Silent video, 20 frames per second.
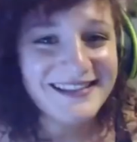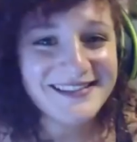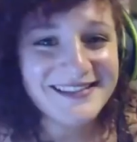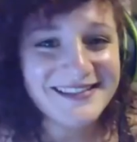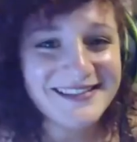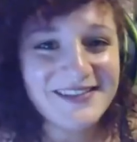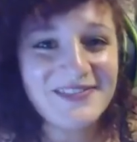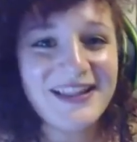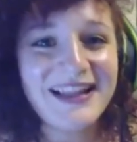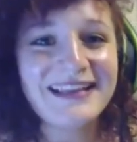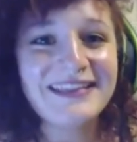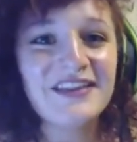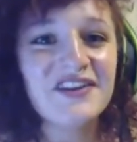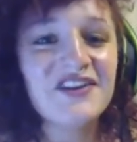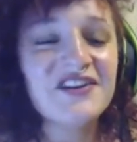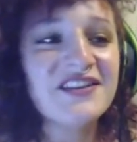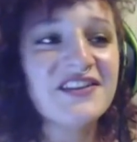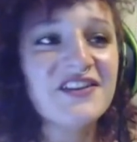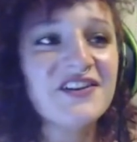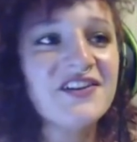So like,
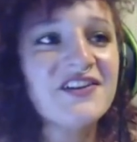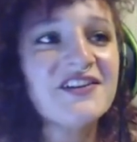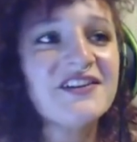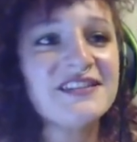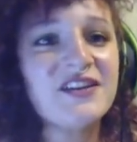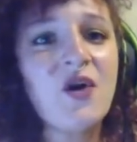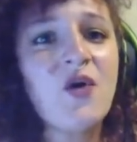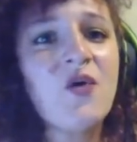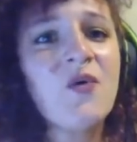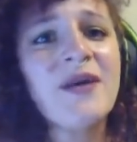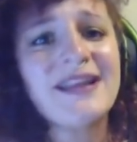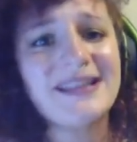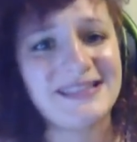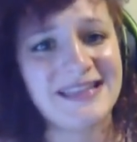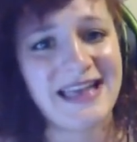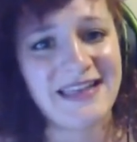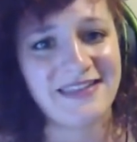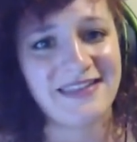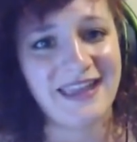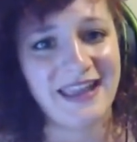there there is always
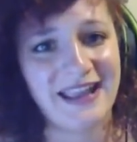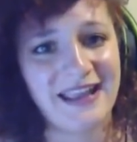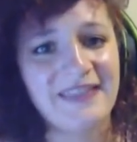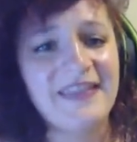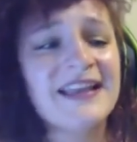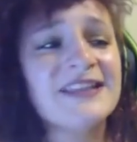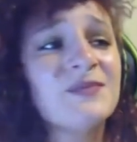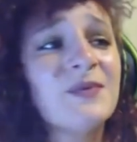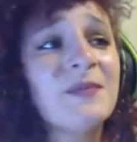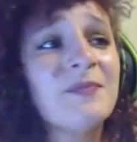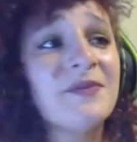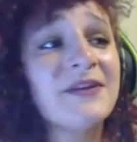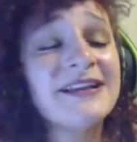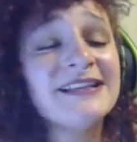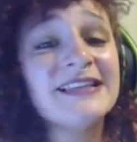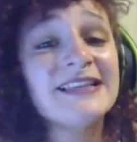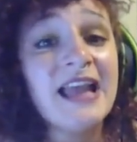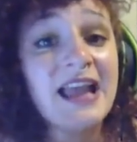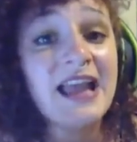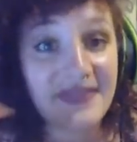that thing, and that's what
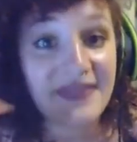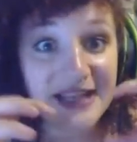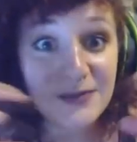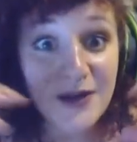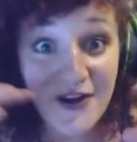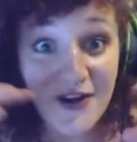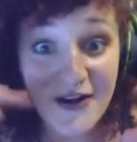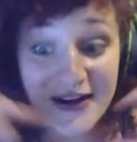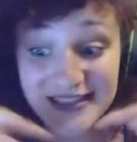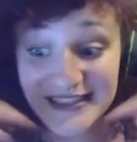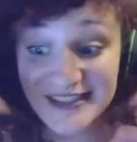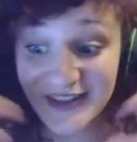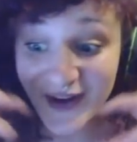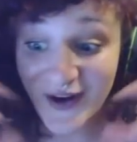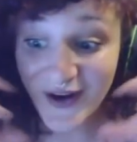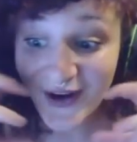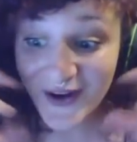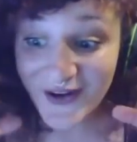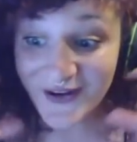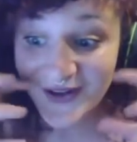brings that's what creates the
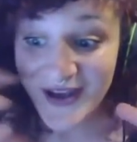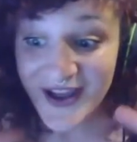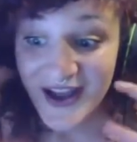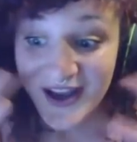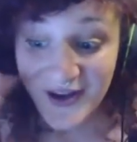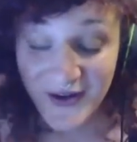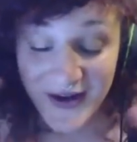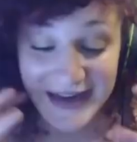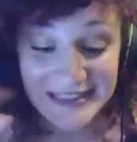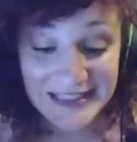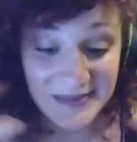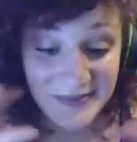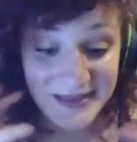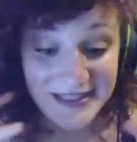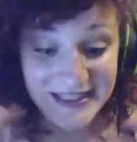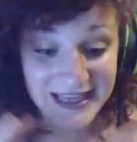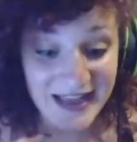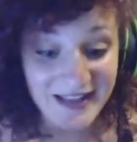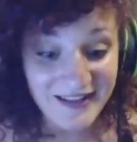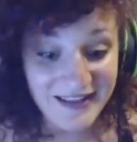herd crazy
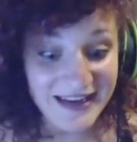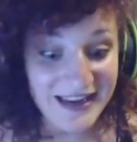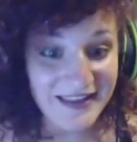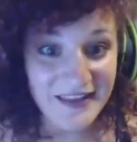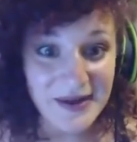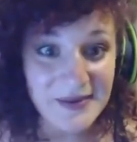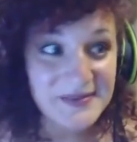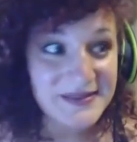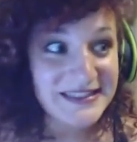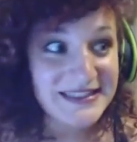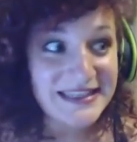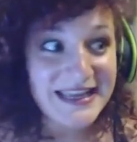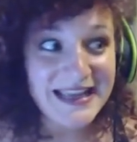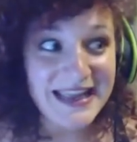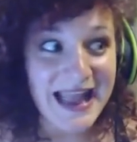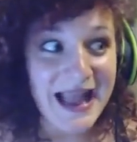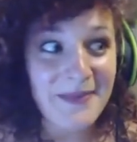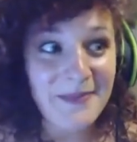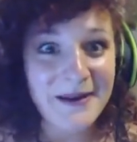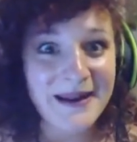mentality that I'm seeing
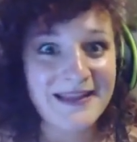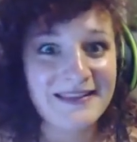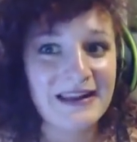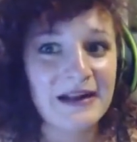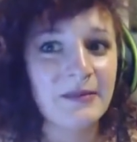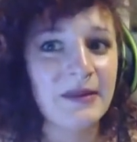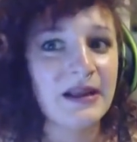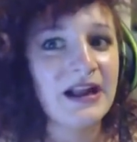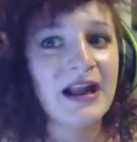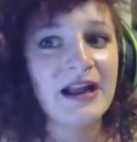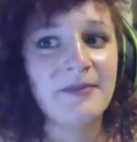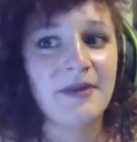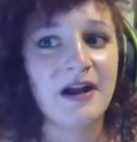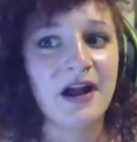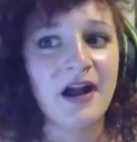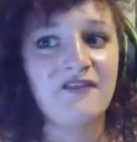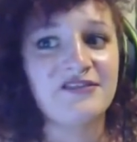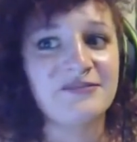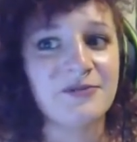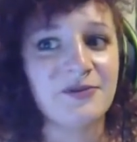happening. That I'm like, I'm
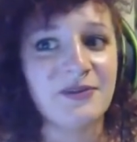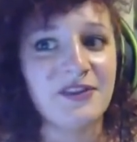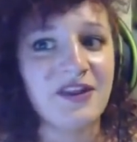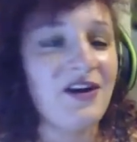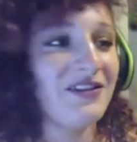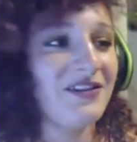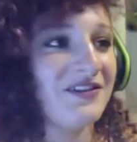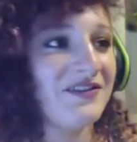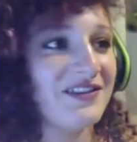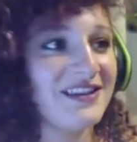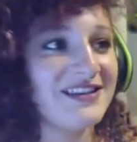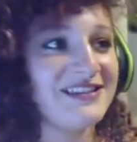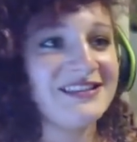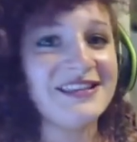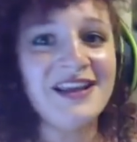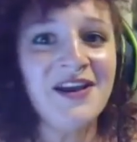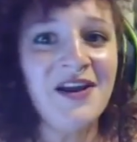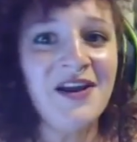uncomfortable with all of this. The